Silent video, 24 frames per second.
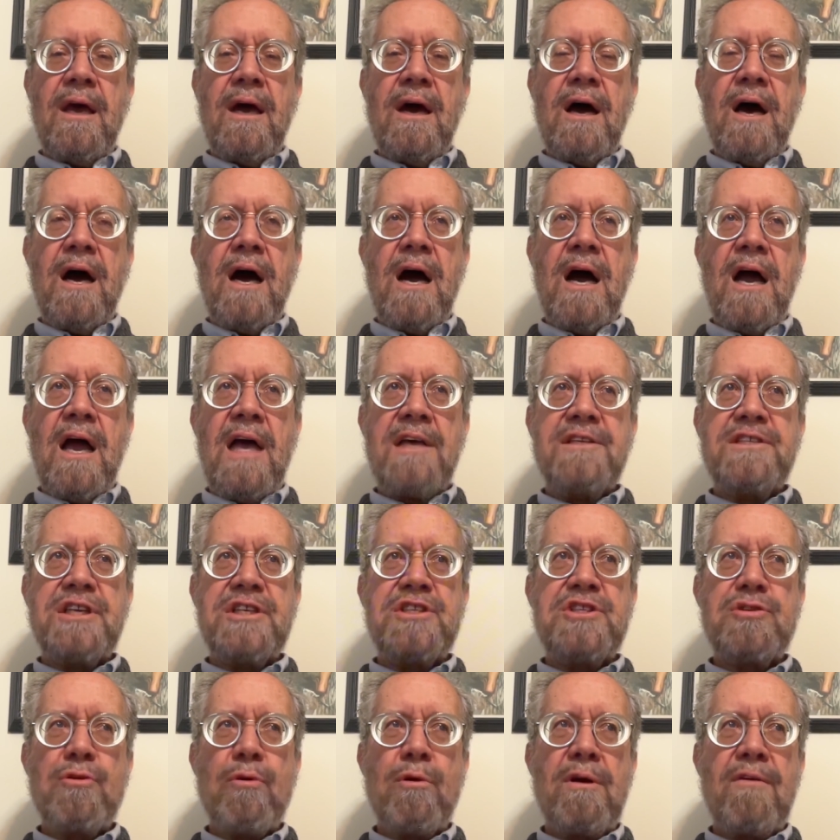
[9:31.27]
as a
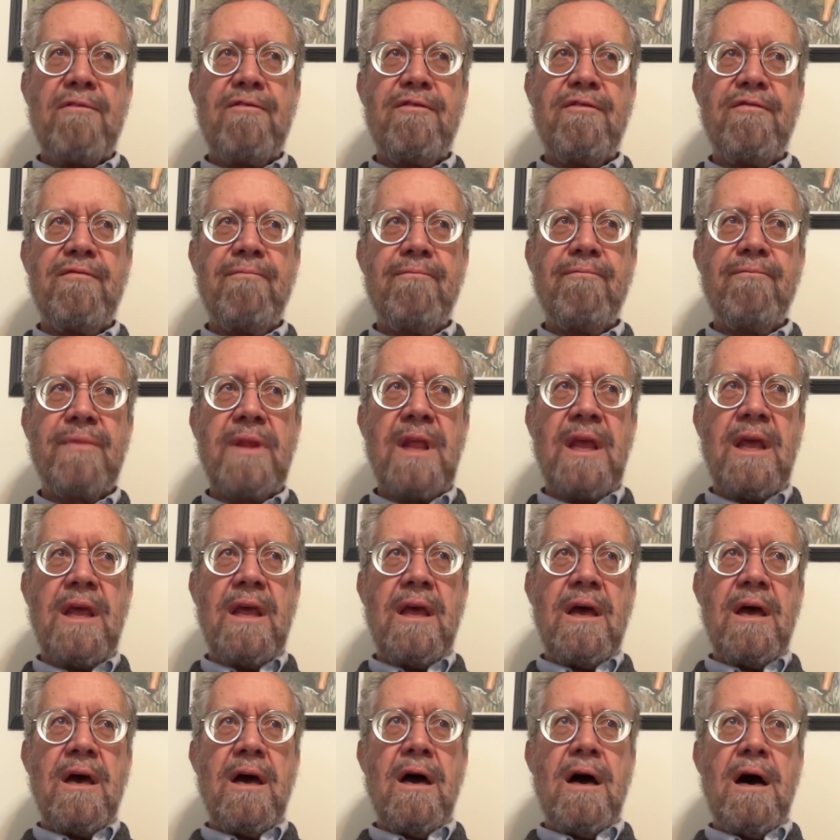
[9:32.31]
sort of
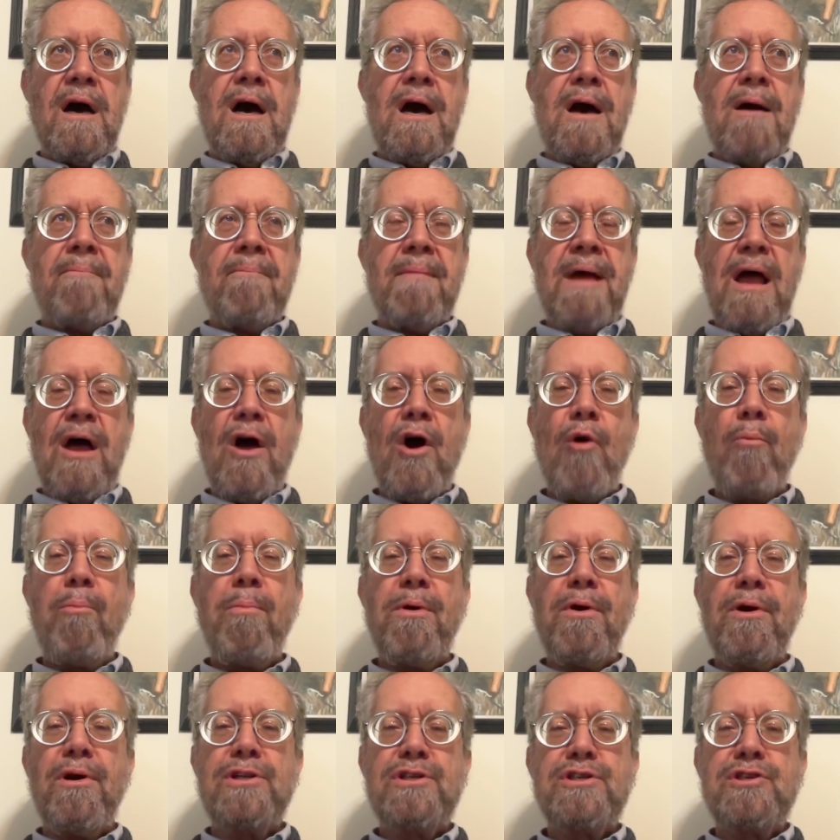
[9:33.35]

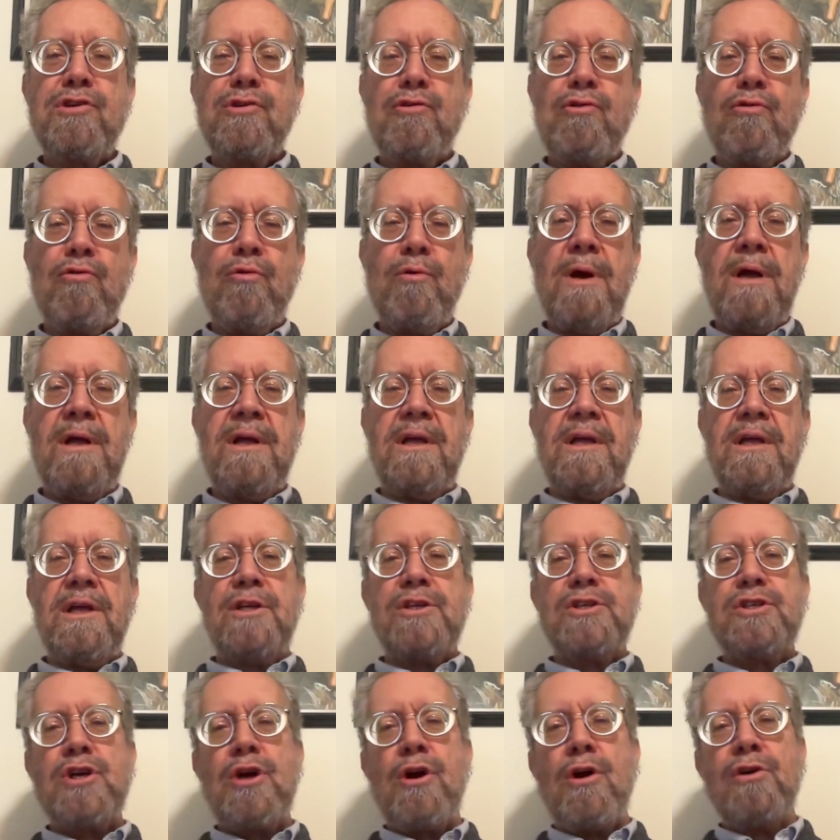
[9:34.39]
helper to
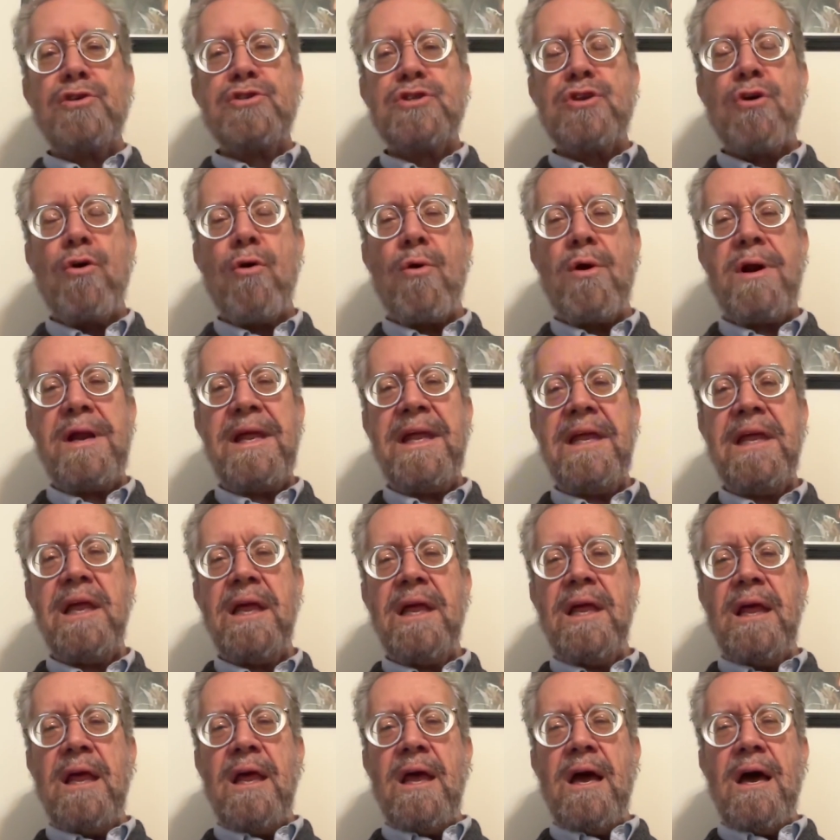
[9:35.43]
Charles Torrey.
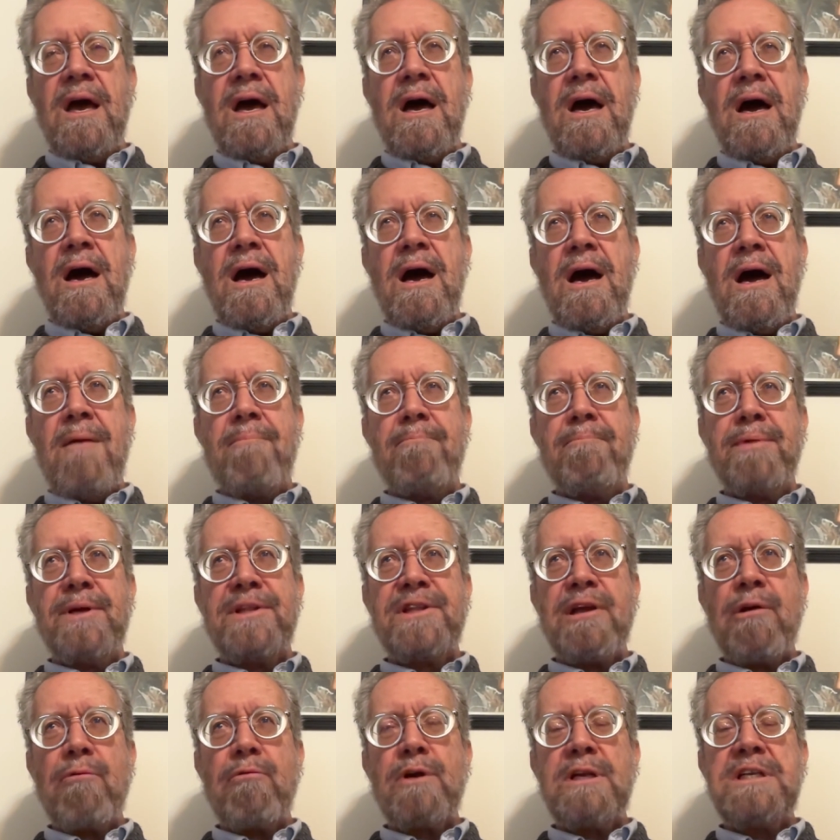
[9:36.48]

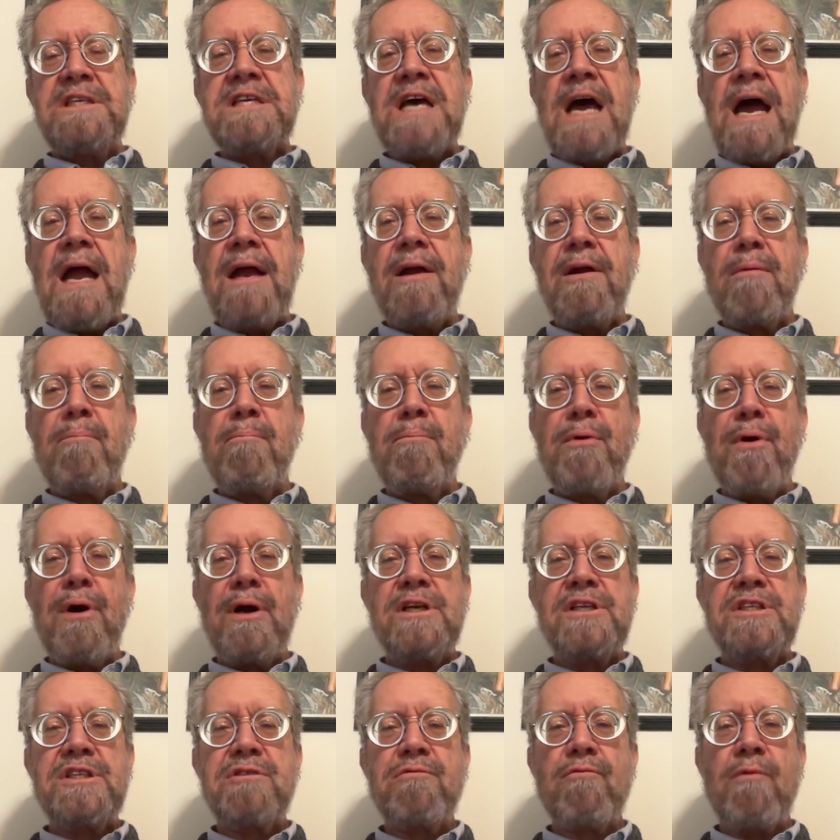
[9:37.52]
But there were entire
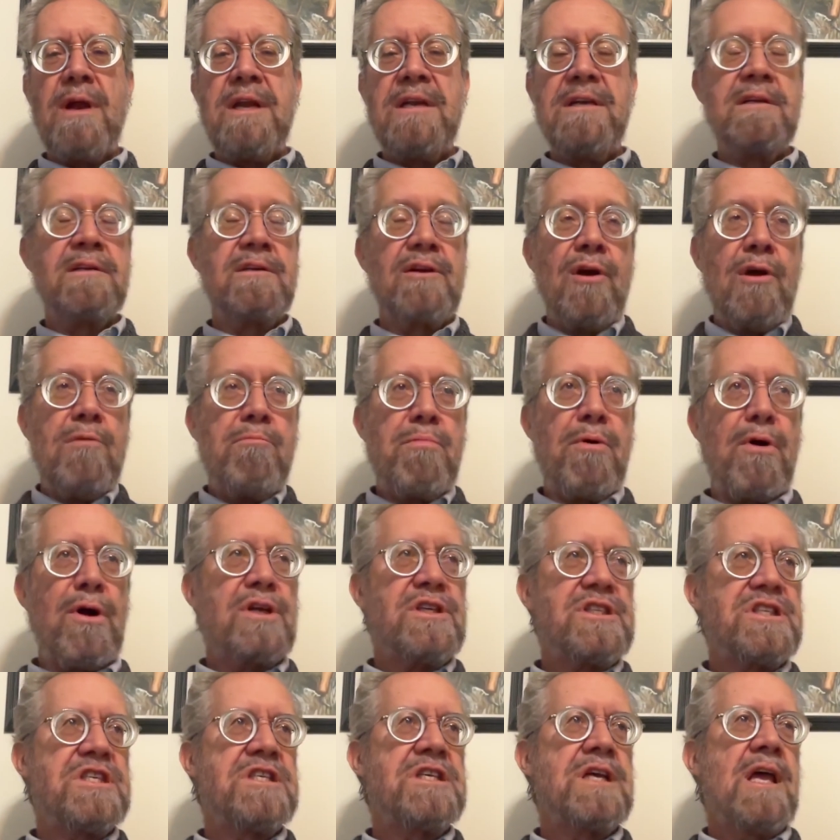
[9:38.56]
books written, good
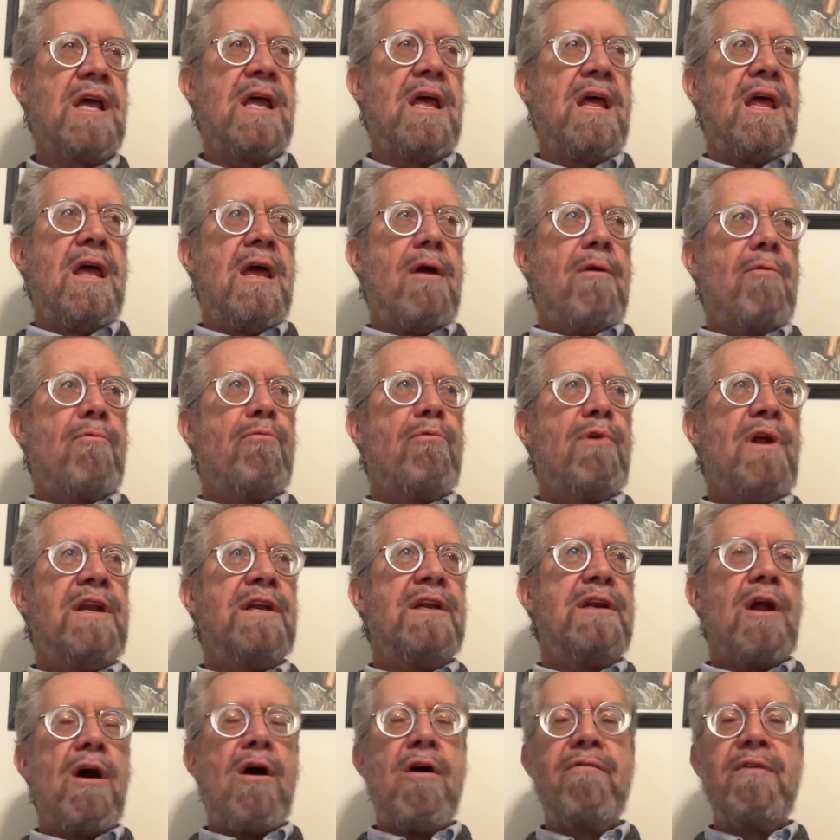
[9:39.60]
books,
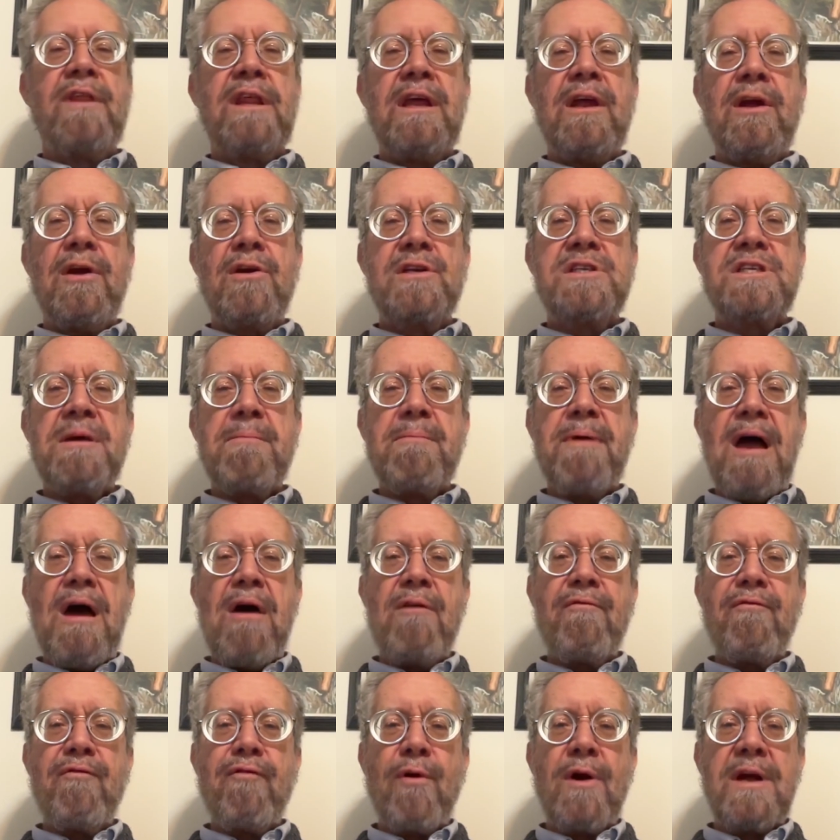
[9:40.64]
written over the years
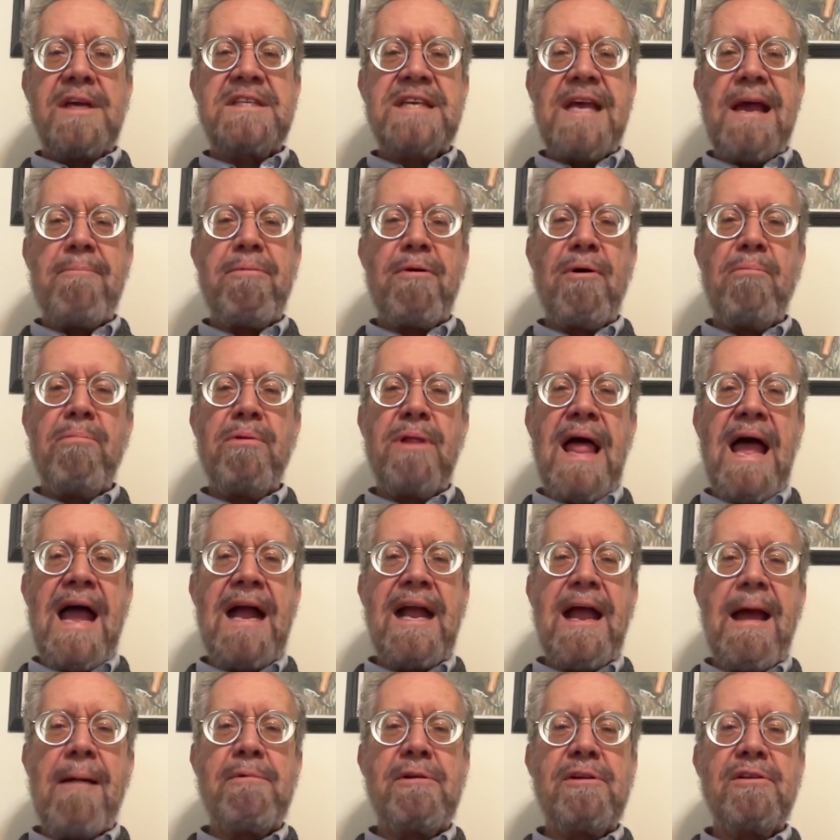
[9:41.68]
about, for example,
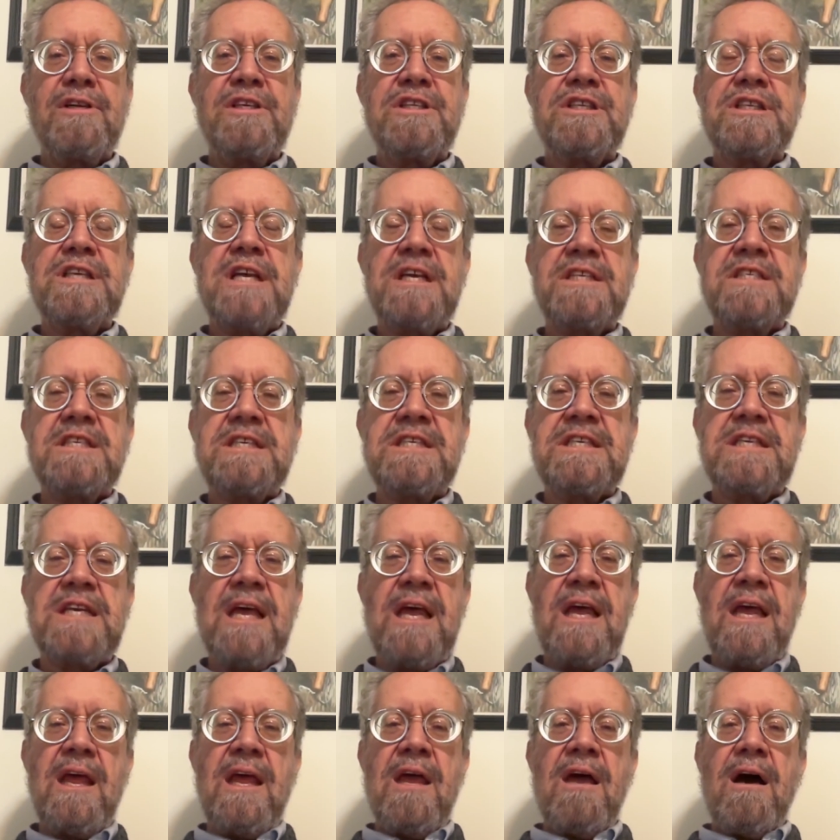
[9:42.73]
black abolitionists,
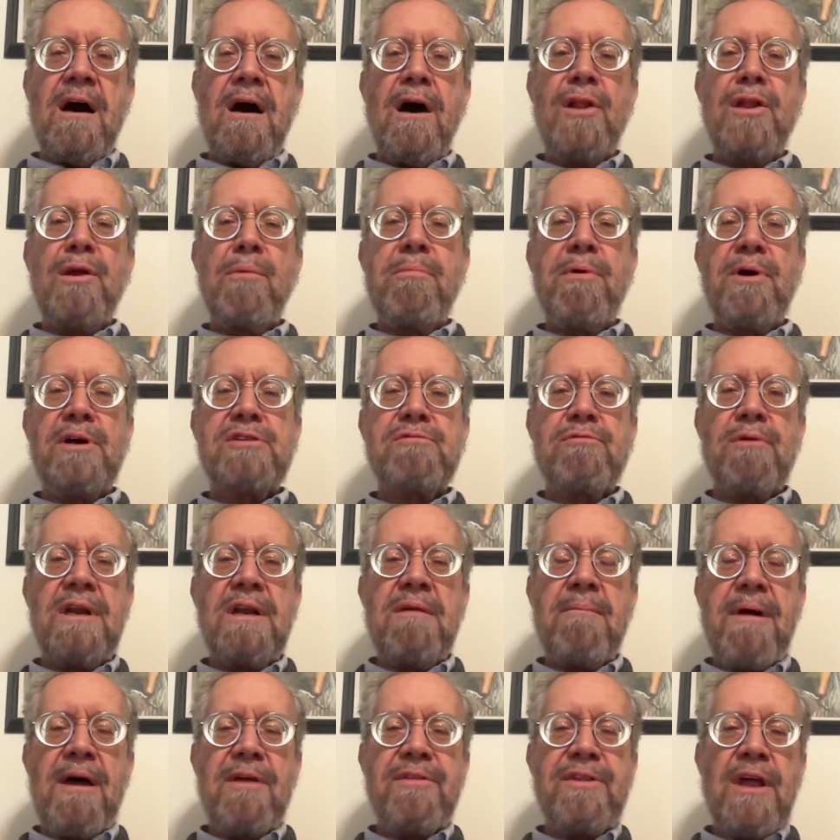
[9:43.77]
other books
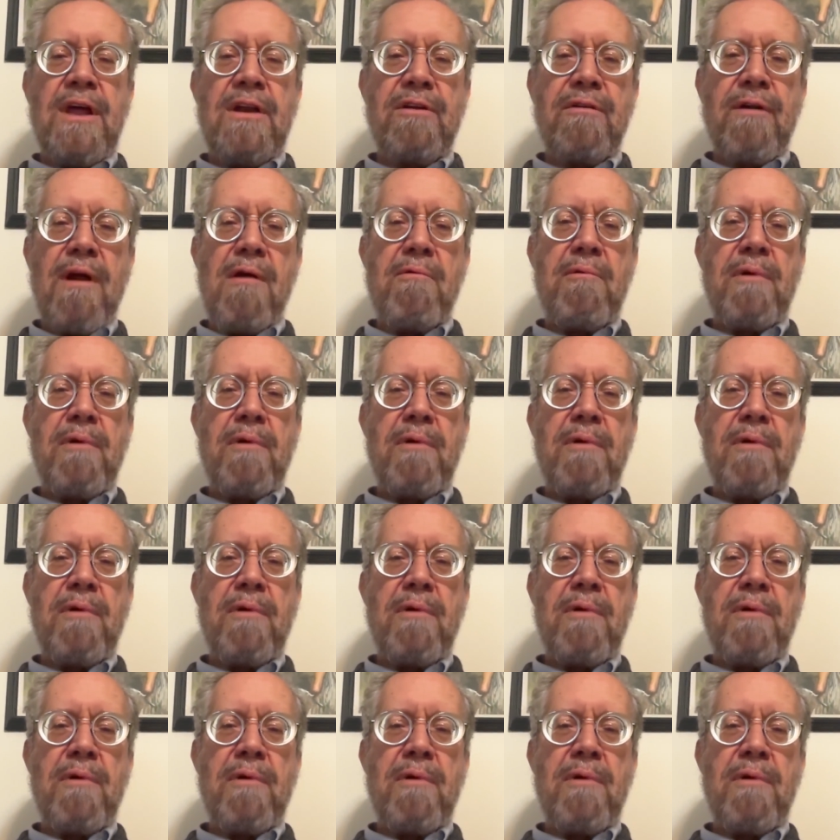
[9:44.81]
written about the Underground